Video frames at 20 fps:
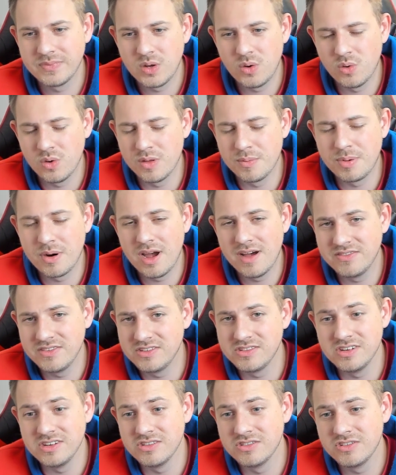the
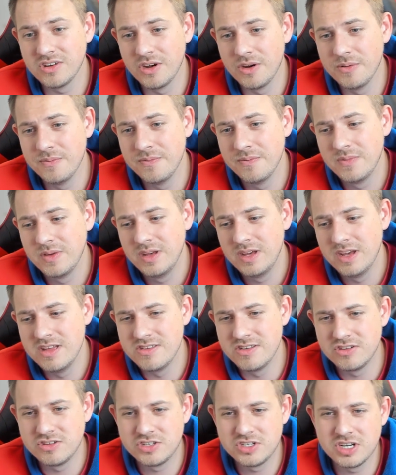prophecy. So it's
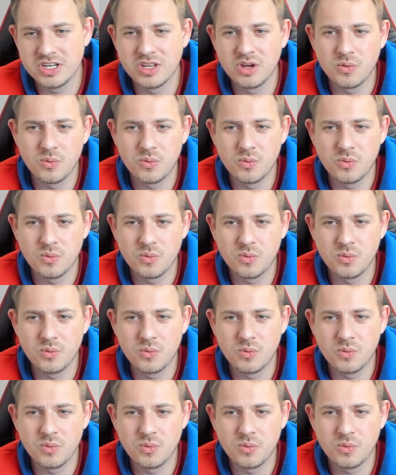interesting they're